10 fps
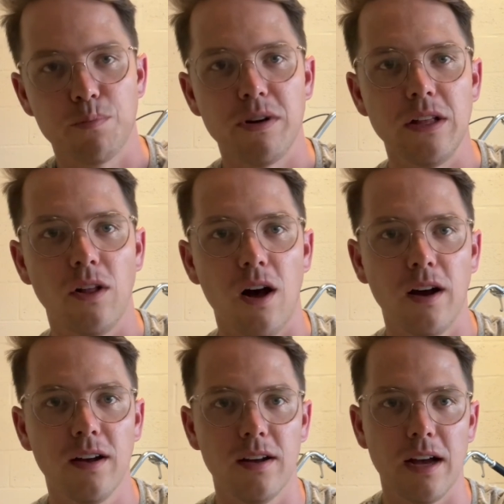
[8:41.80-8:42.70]

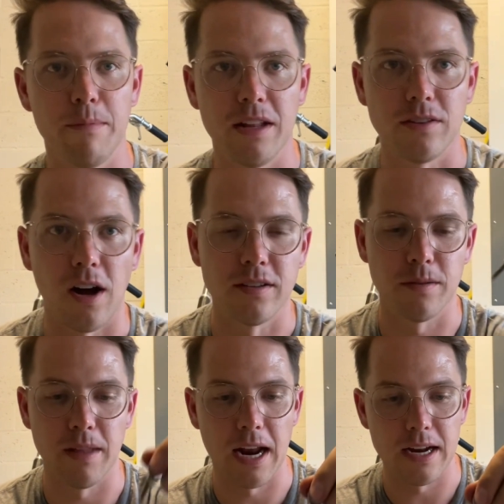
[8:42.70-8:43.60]
long. I mean, it's
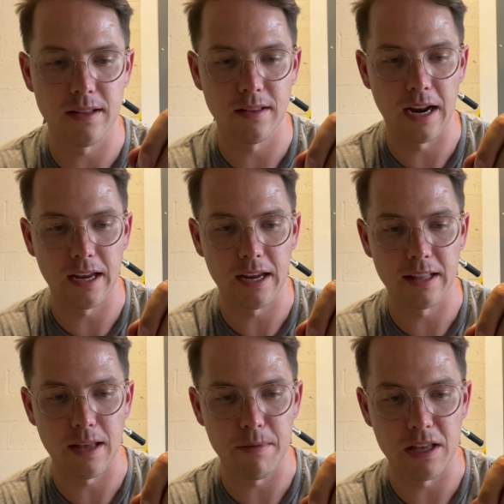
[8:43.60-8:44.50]
awesome that I can get
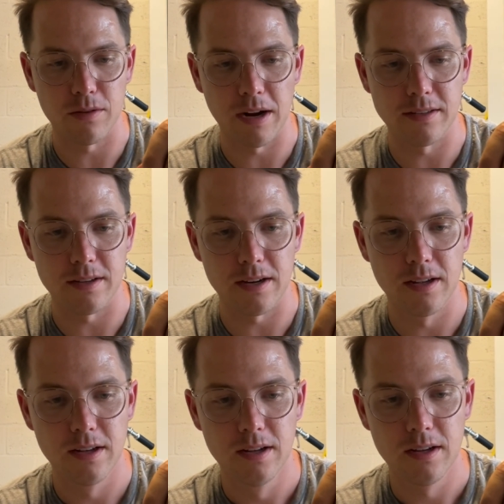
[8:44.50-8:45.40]
that many threads in.
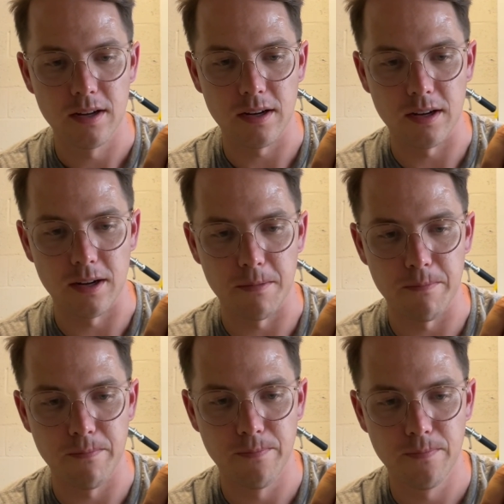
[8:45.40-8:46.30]

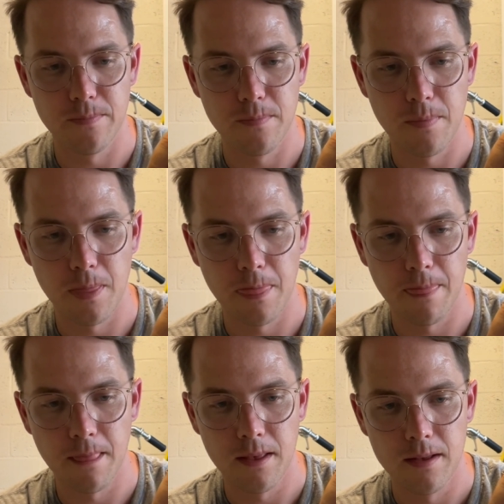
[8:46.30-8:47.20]

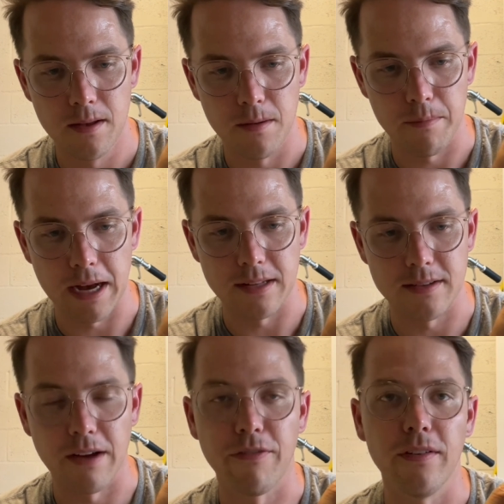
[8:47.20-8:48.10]
Yeah, it's
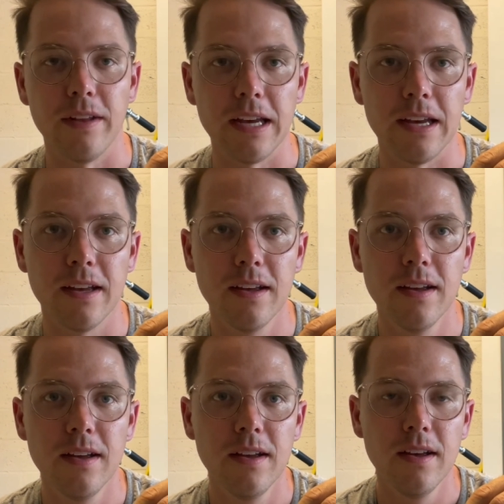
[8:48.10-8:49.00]
definitely
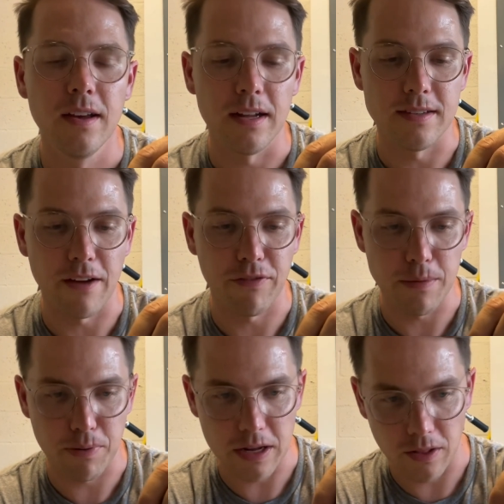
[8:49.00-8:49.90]

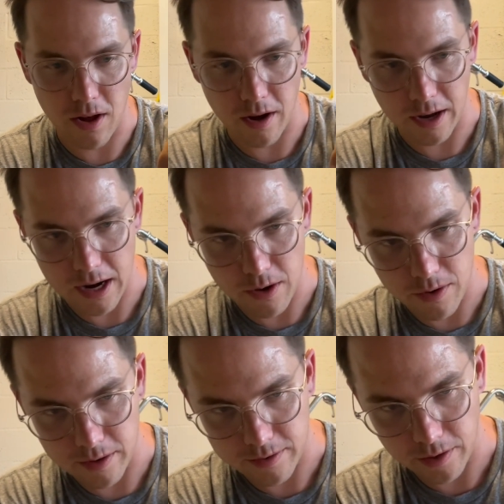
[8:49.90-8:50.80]
pretty long, and I don't
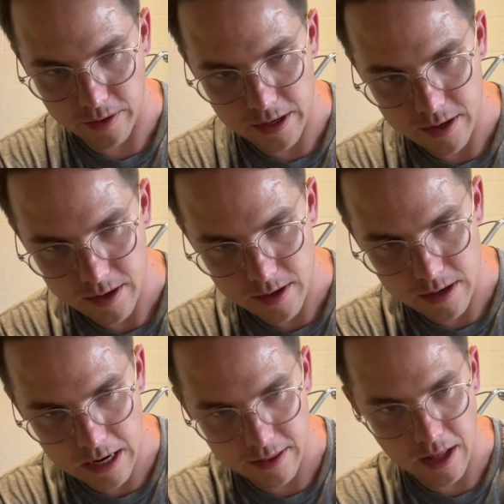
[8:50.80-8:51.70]
necessarily
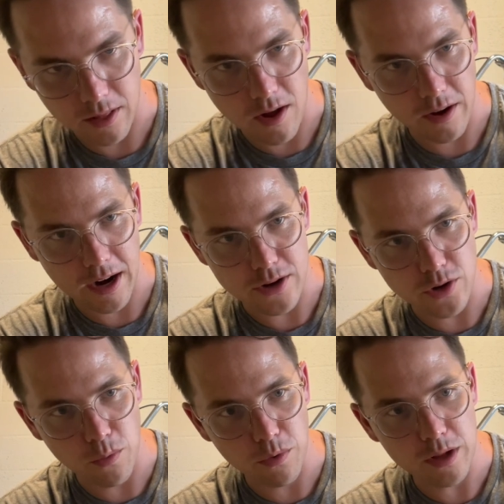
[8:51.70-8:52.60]
need it that long, and I
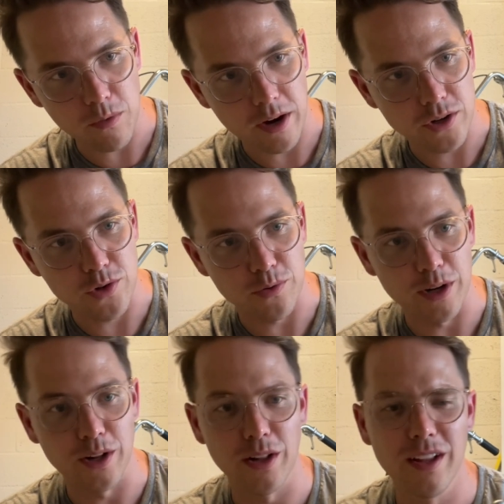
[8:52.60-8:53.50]
don't really want to
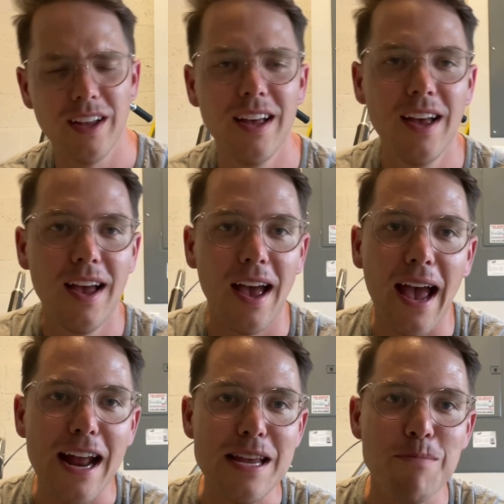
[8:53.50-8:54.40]
drill
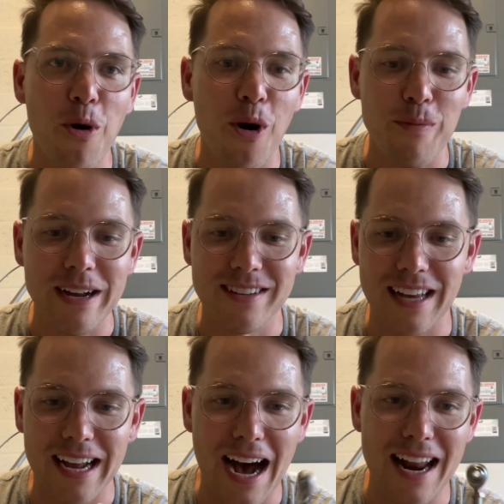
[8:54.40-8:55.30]
anymore because I
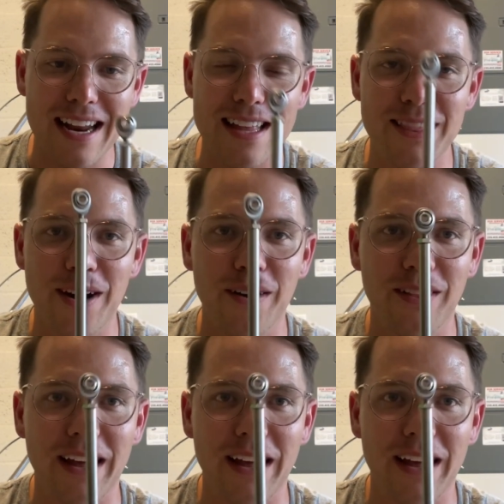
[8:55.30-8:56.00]
got it in there